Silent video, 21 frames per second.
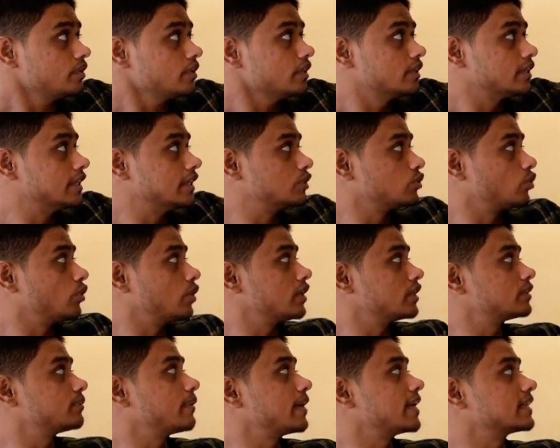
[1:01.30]
this
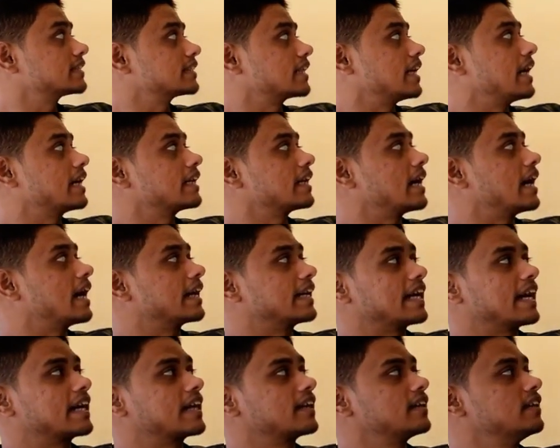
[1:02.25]
OH minus can't
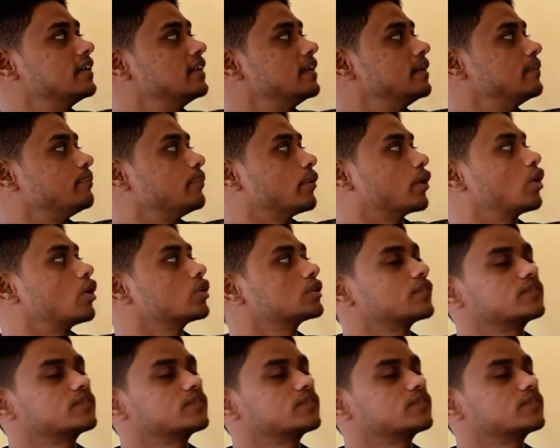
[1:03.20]
attack because of